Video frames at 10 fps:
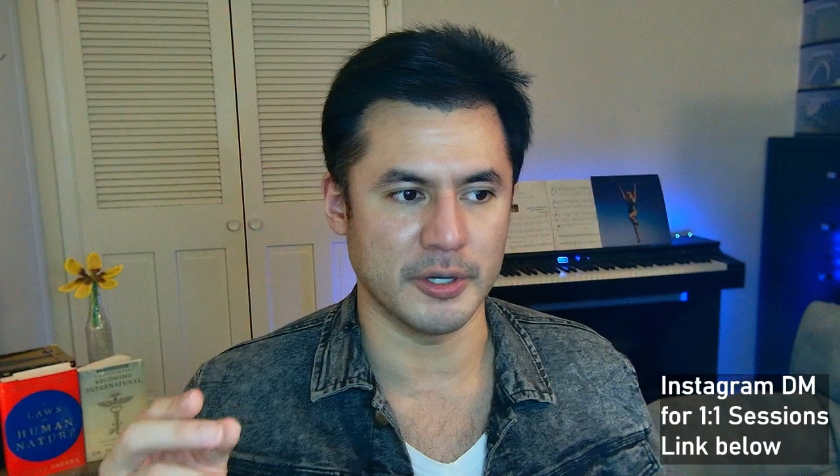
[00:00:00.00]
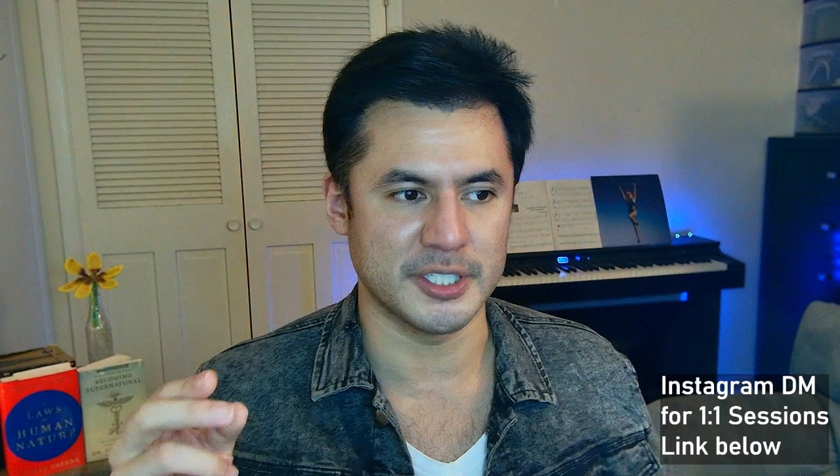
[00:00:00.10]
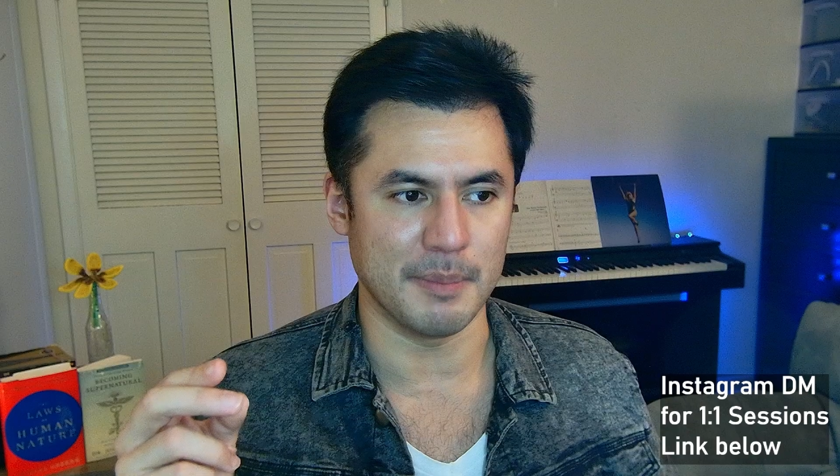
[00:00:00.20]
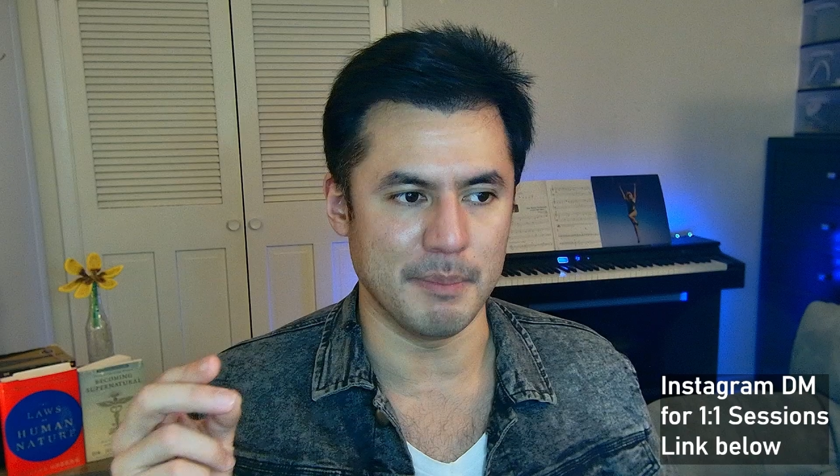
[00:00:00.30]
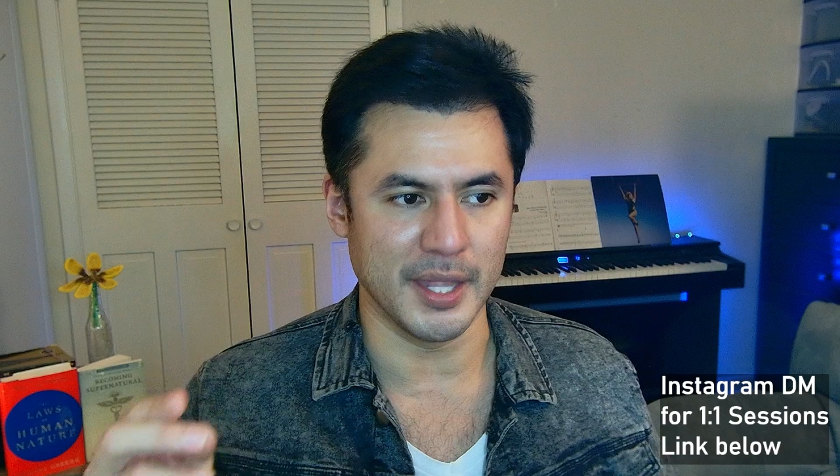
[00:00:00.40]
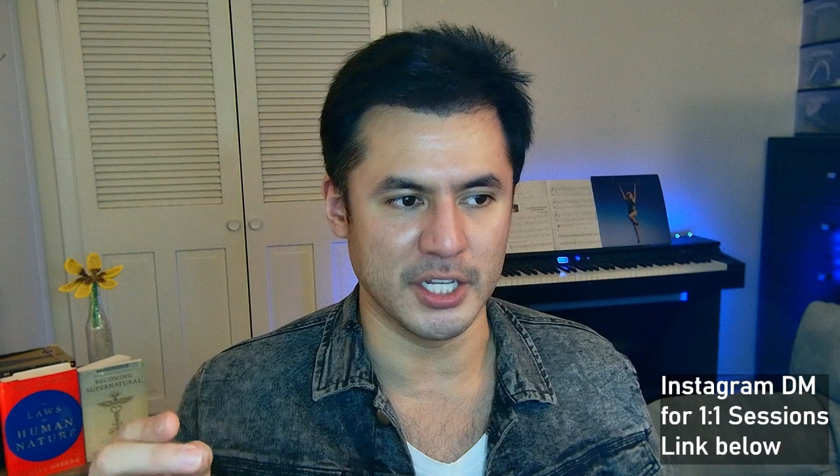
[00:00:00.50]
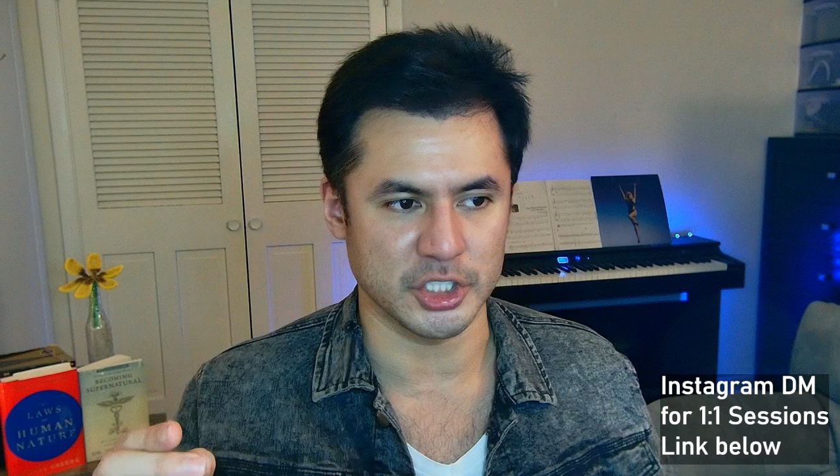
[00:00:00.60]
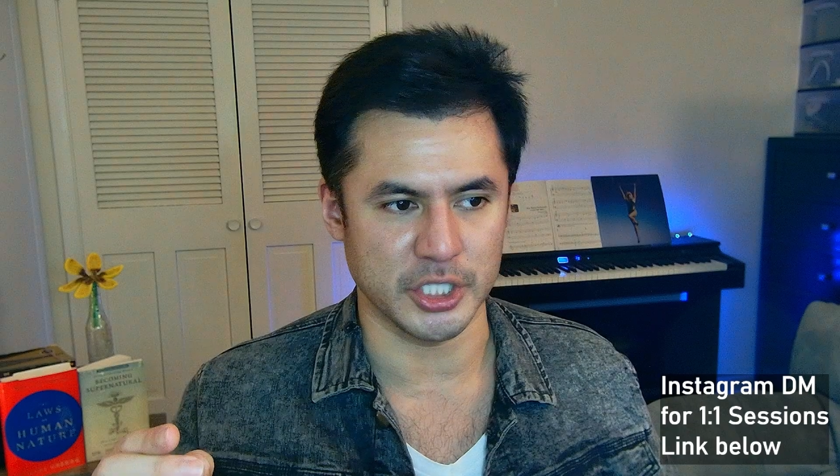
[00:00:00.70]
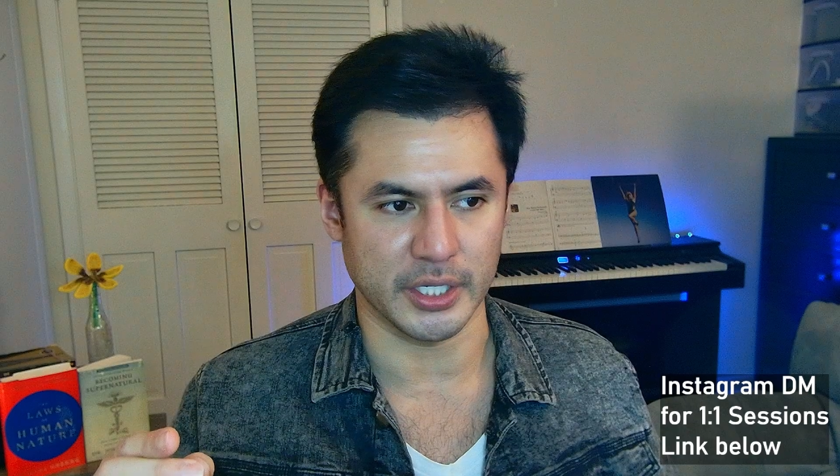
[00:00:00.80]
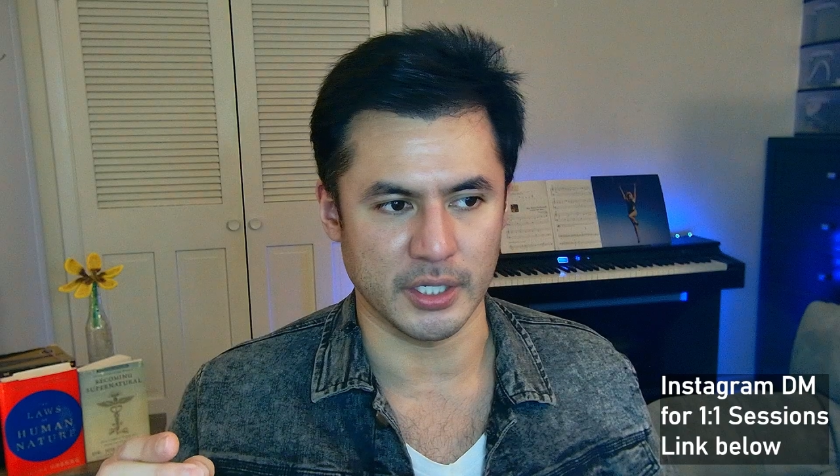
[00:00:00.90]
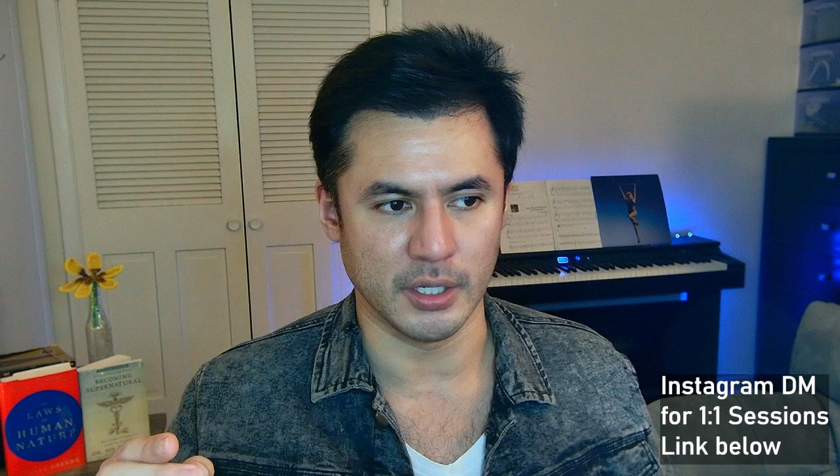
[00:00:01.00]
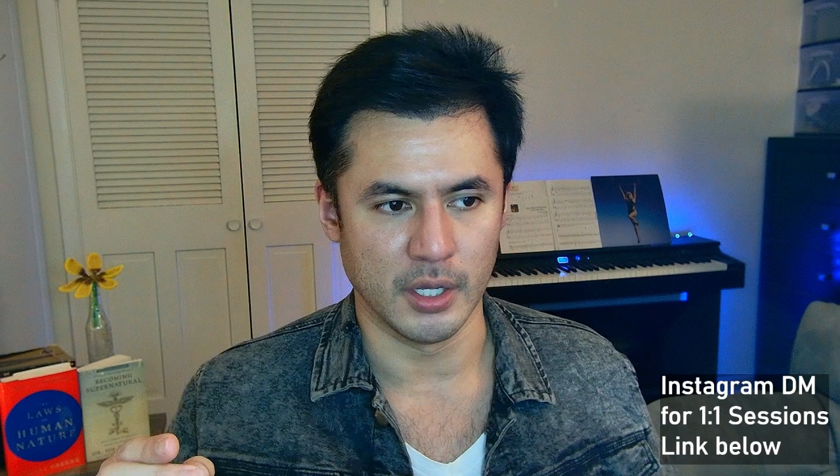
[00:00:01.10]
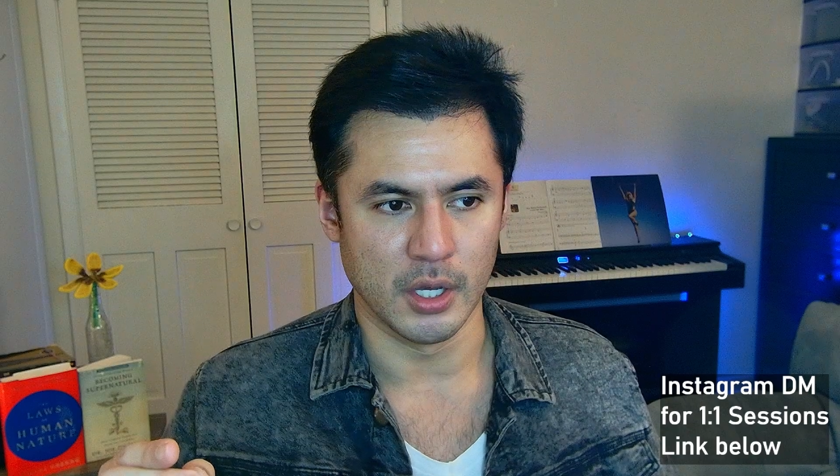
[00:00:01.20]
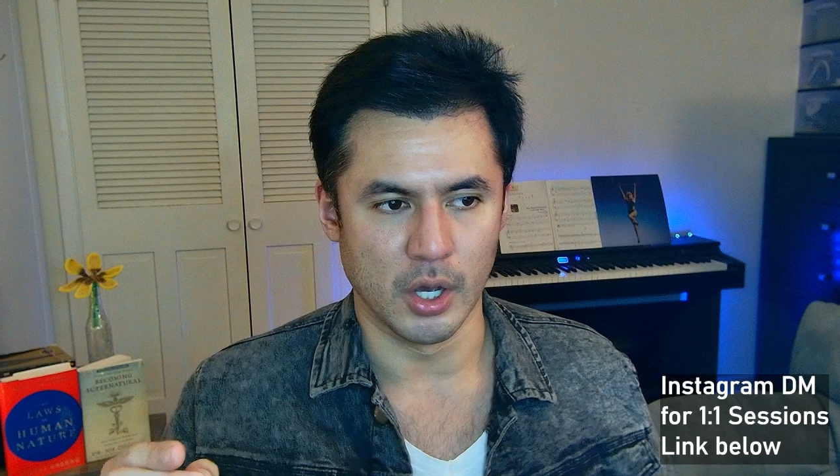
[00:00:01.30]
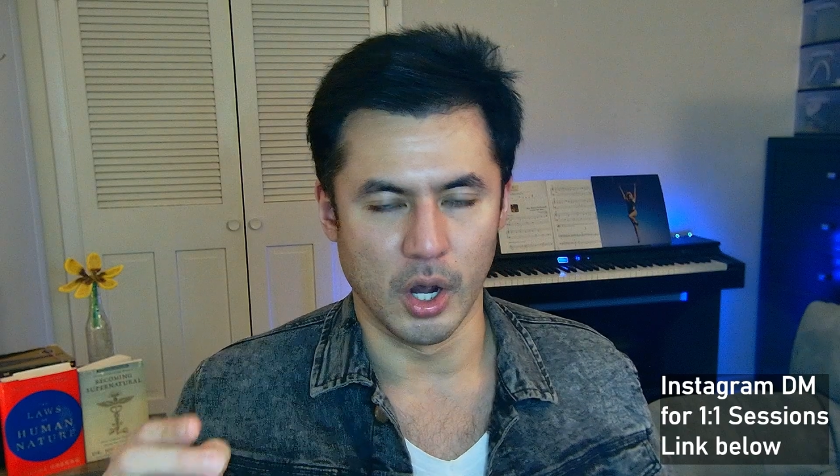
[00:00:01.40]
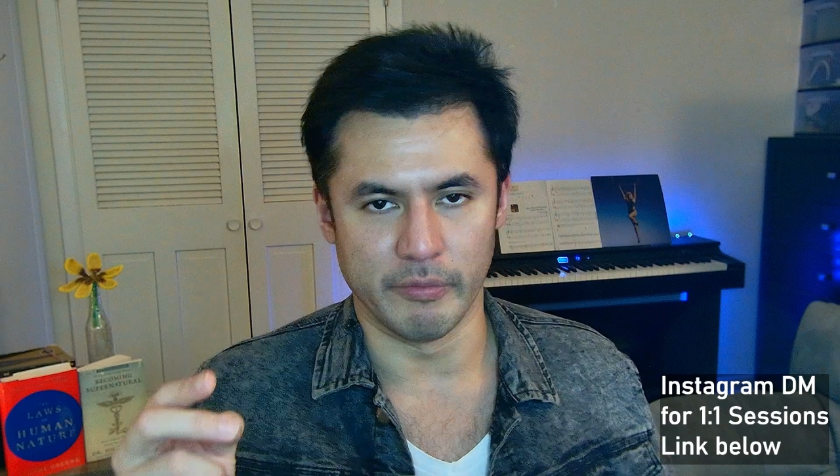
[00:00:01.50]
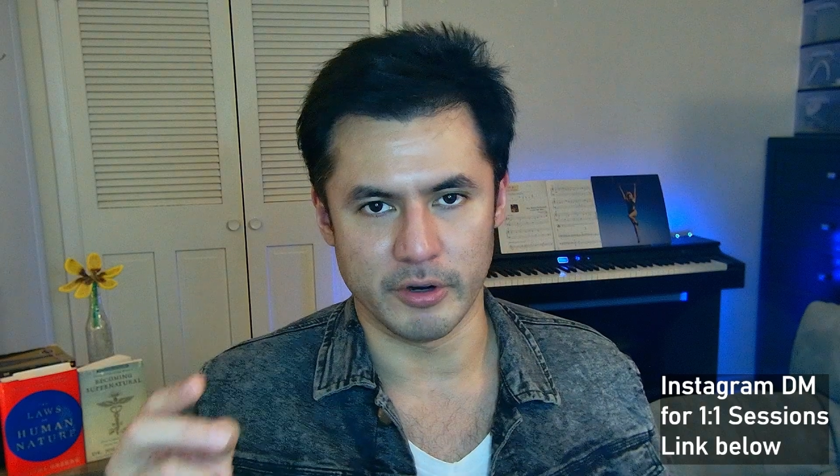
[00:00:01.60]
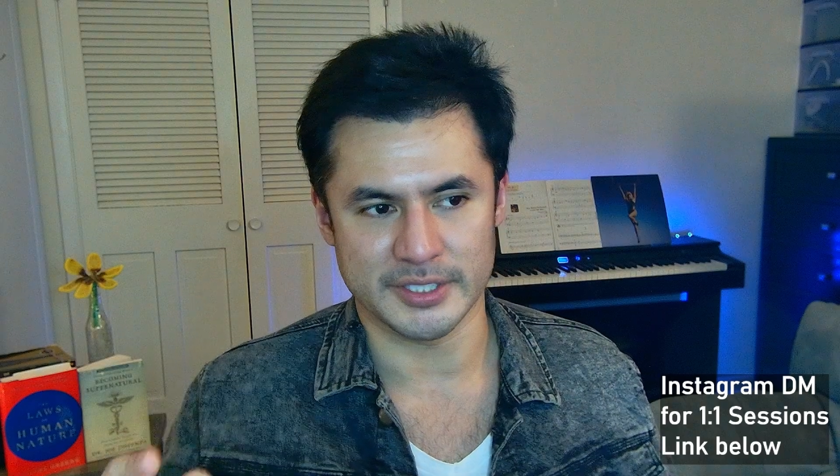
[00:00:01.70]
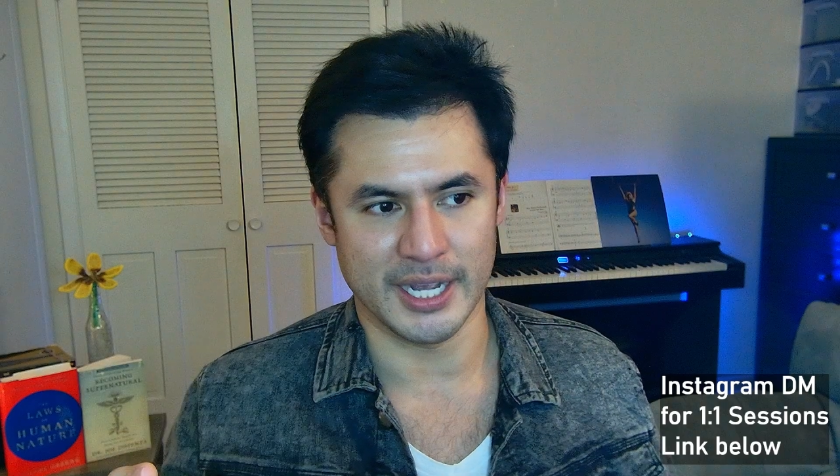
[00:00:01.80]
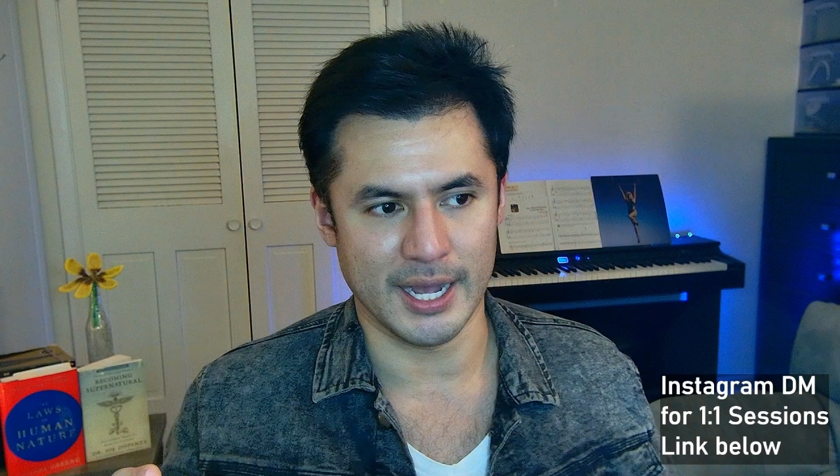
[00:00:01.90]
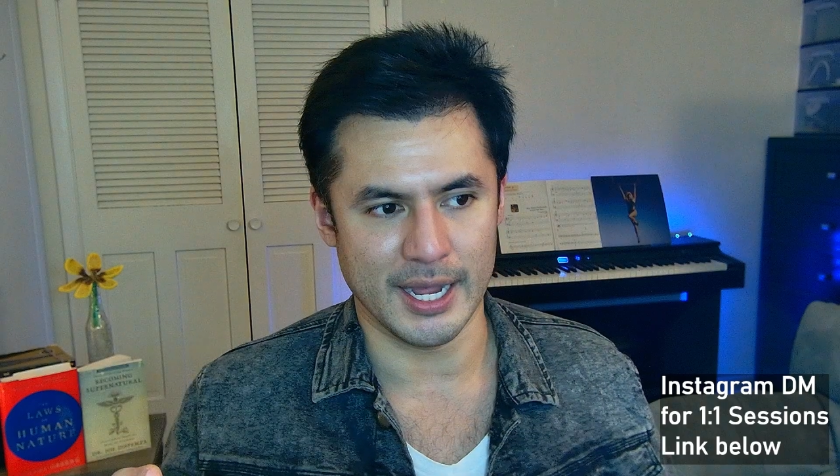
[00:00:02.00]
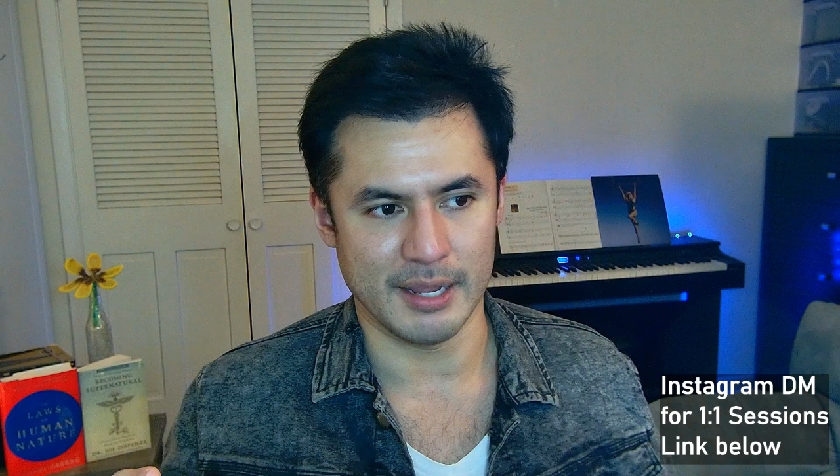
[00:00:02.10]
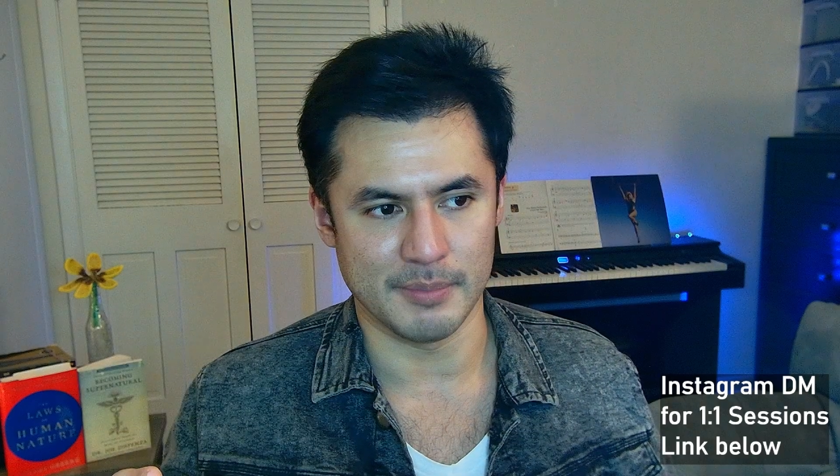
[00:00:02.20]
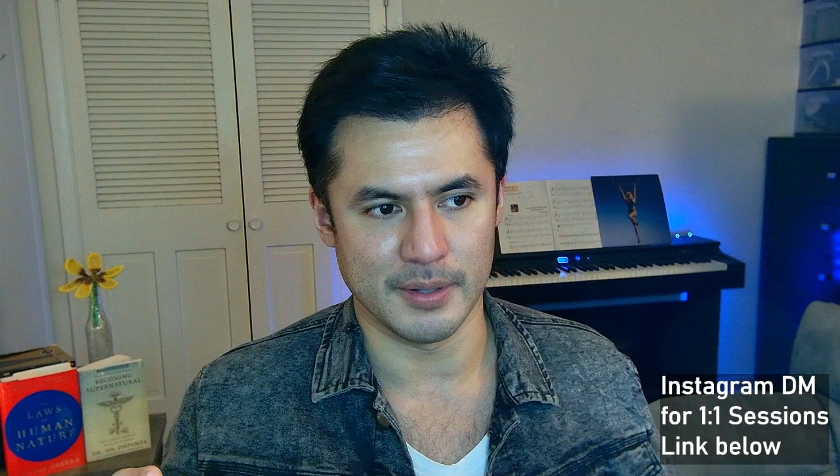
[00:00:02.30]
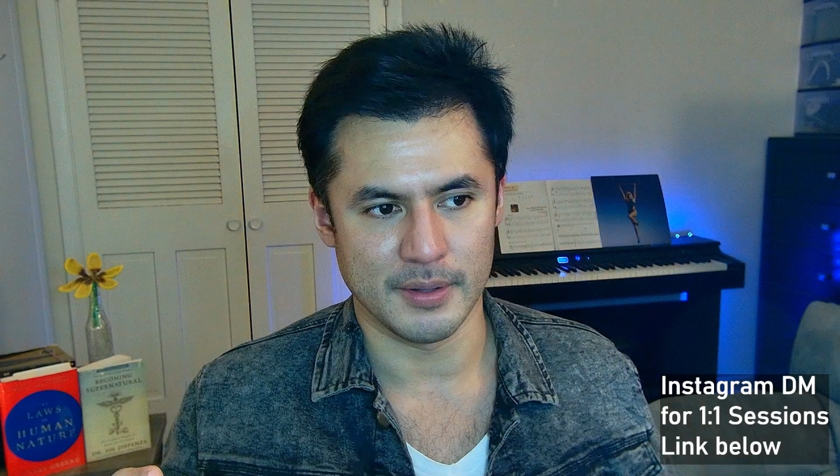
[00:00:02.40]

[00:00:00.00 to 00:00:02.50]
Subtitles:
diminishing over time,